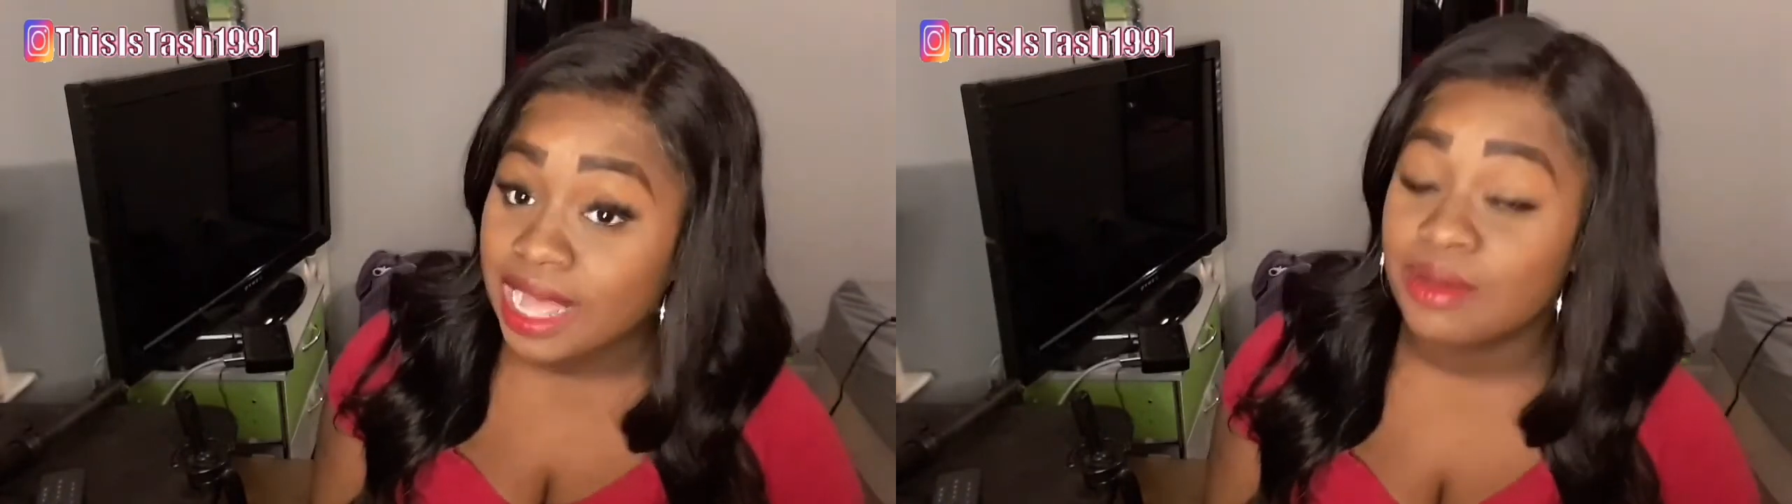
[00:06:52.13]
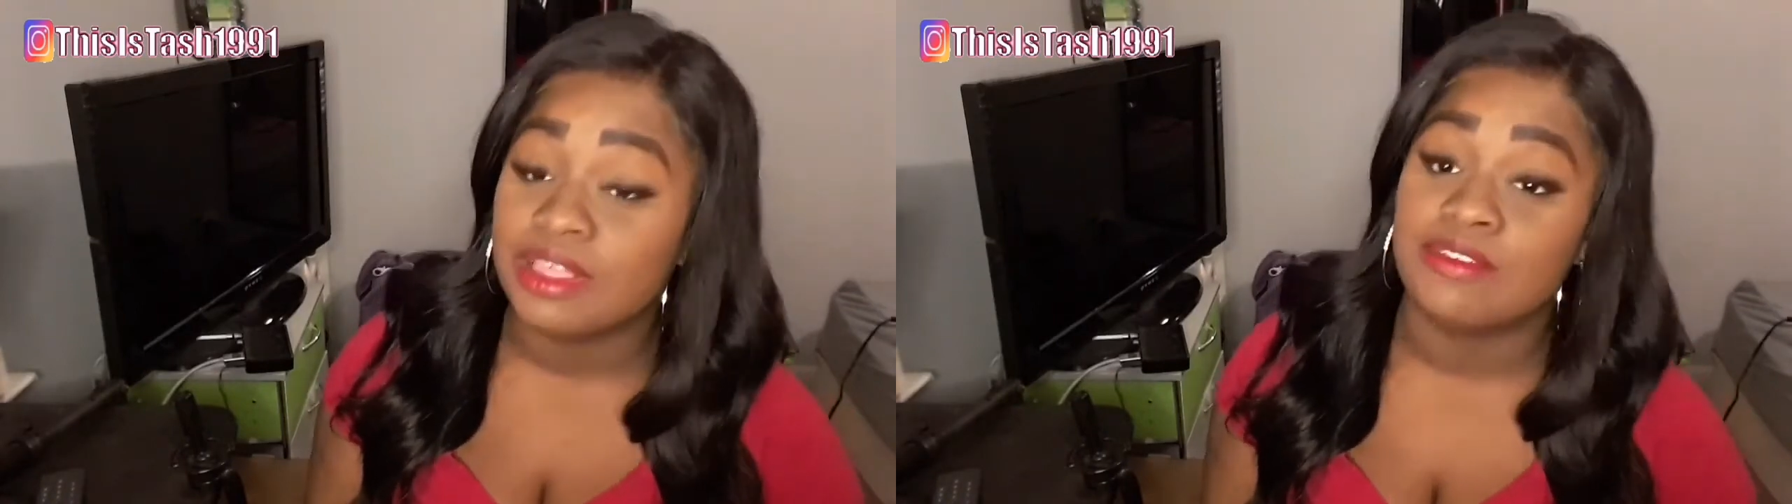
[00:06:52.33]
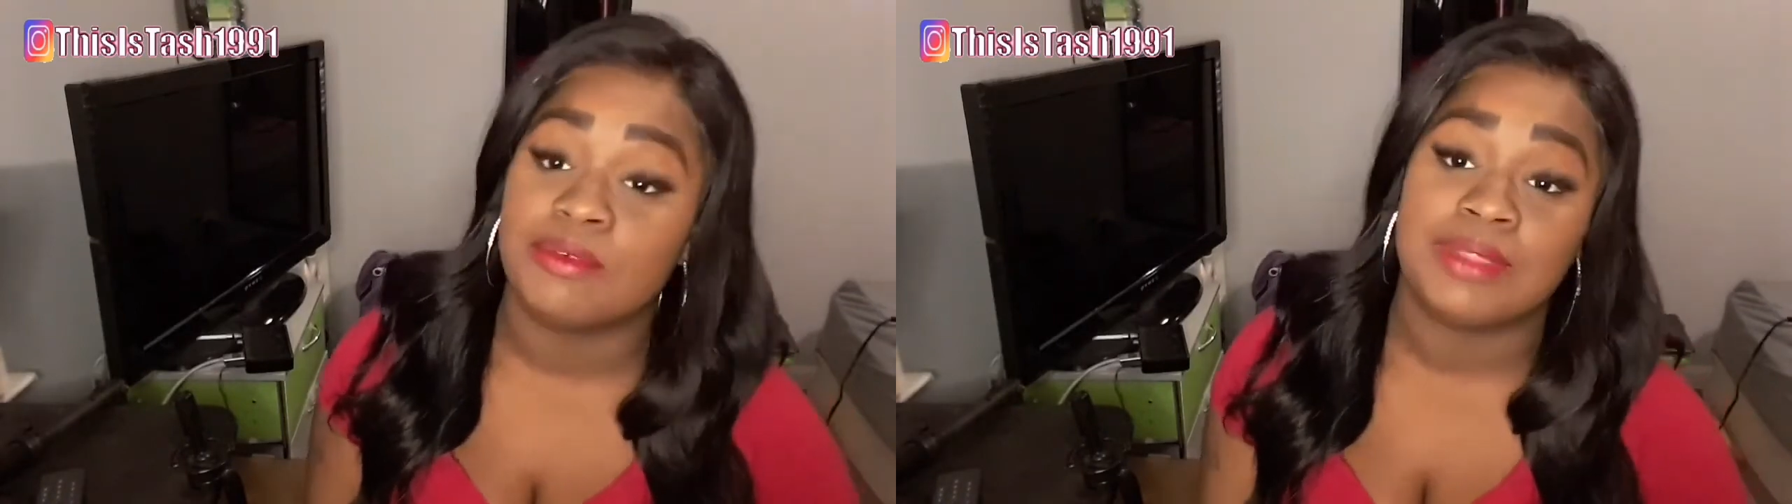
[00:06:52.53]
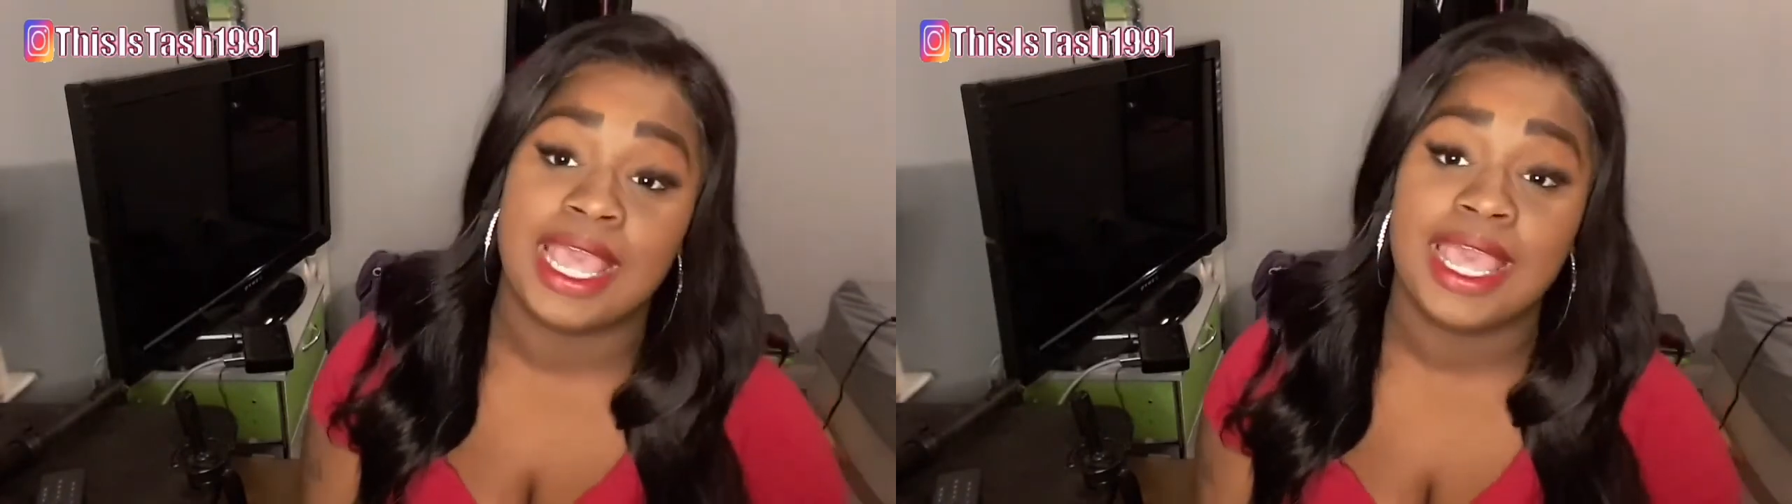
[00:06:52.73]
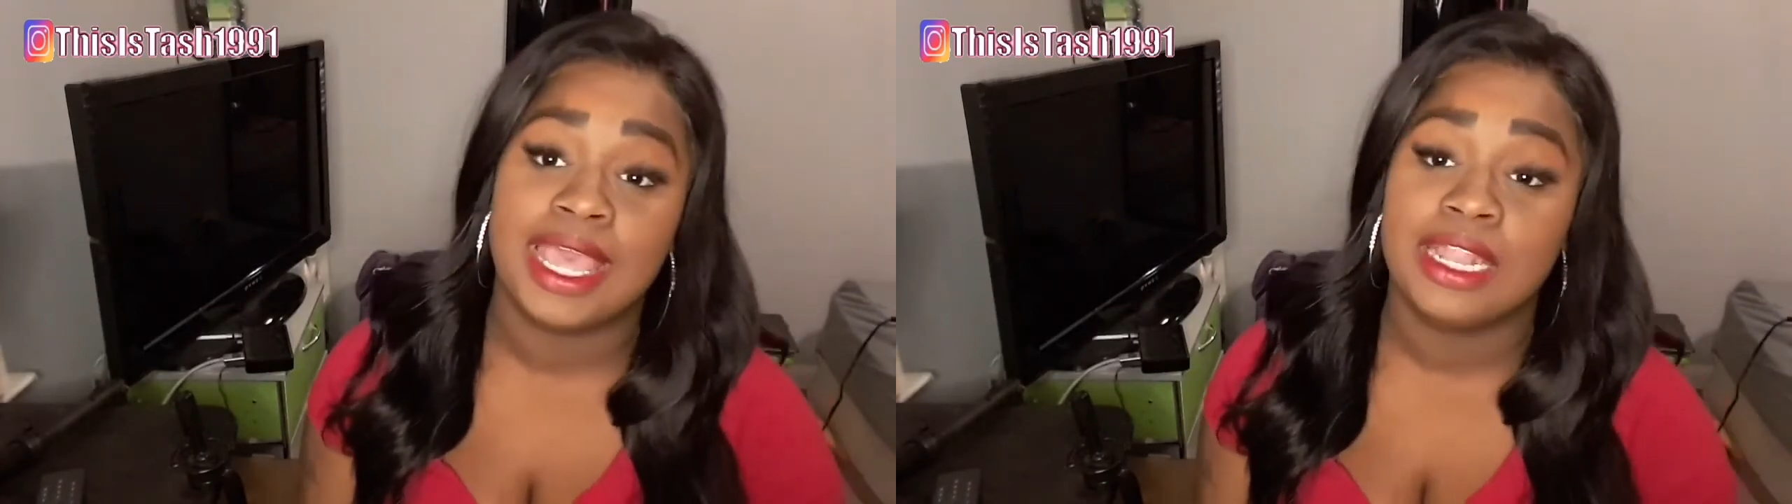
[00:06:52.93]
I'll give him
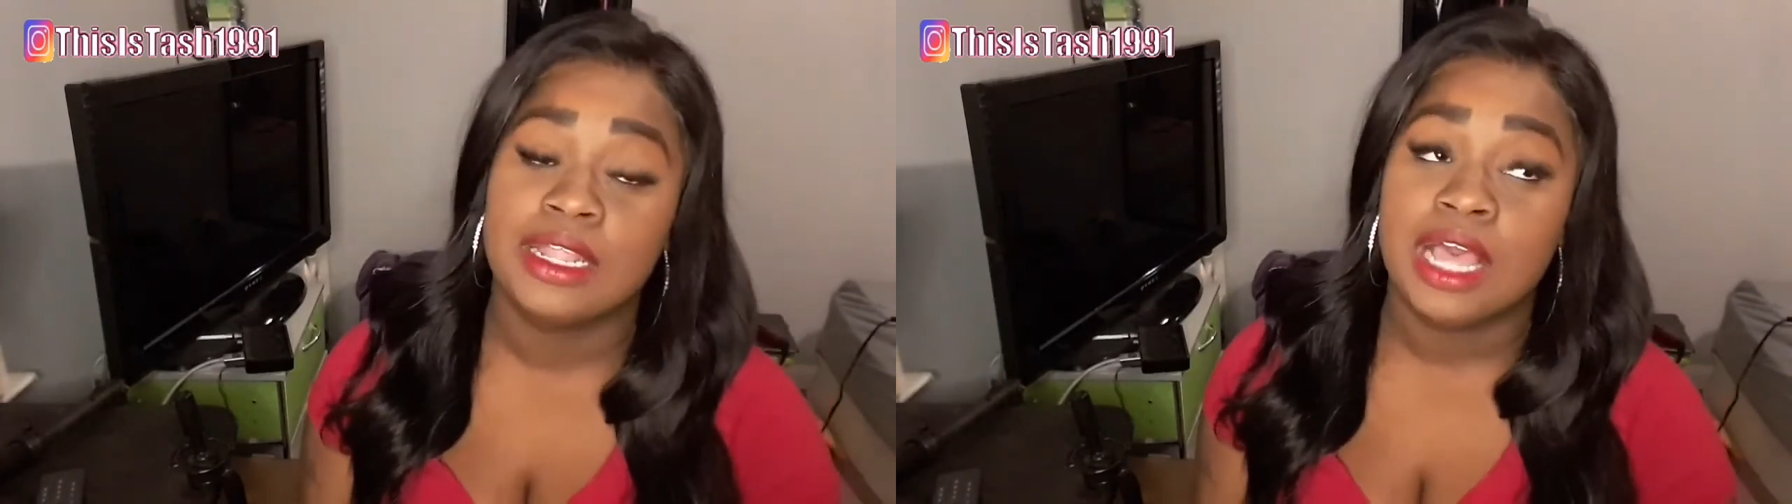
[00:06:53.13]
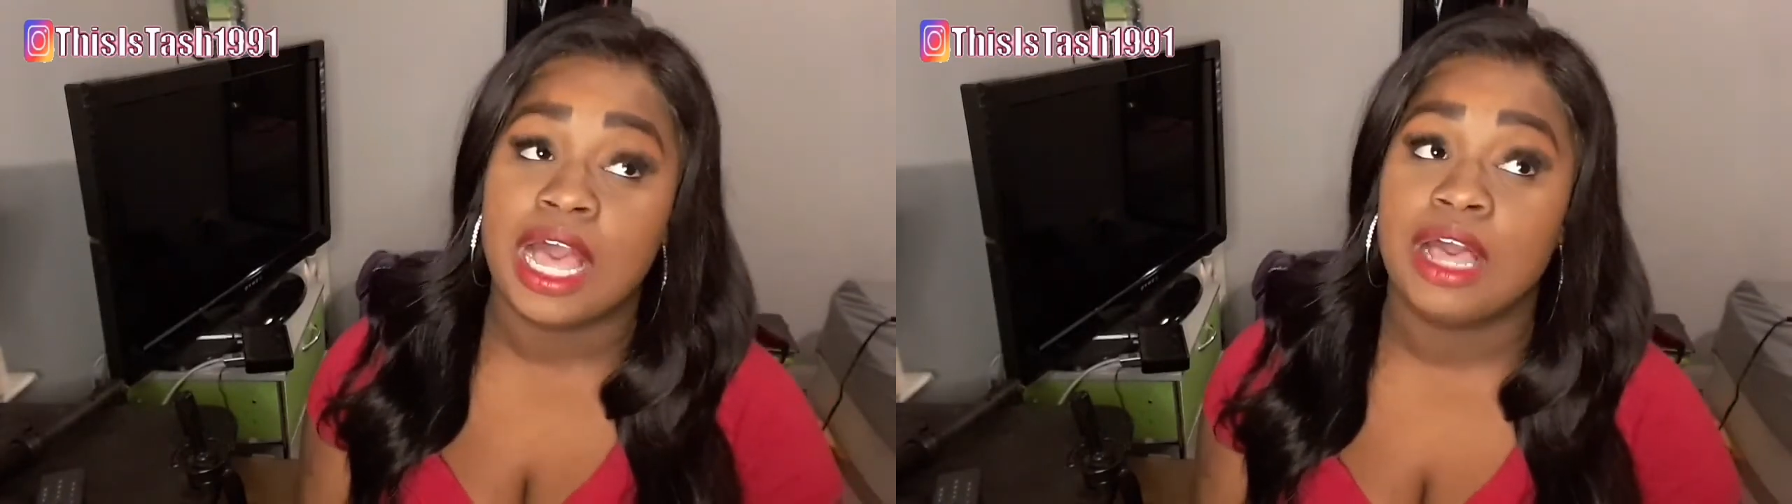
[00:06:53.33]
that.